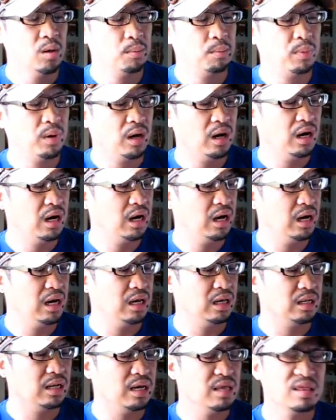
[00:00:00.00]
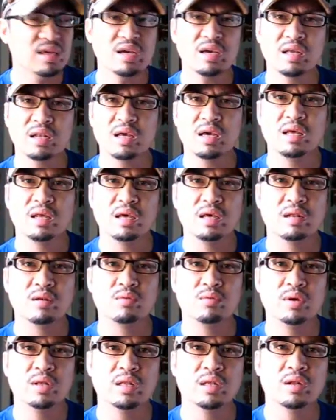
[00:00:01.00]
But I think it
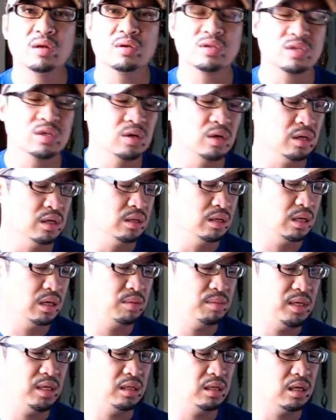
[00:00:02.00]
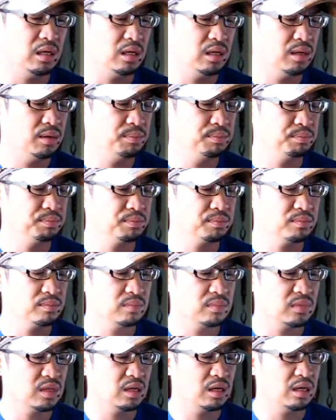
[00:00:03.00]
really looks good. I mean,
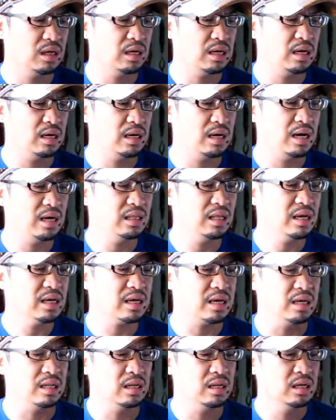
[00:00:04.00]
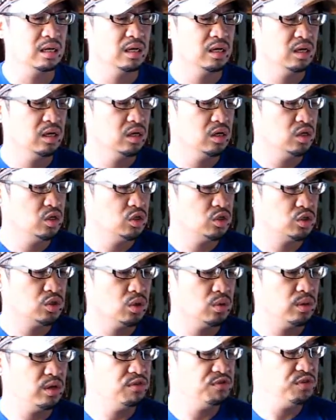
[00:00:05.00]
I like it.
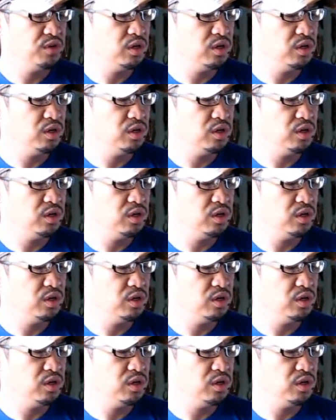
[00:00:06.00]
So if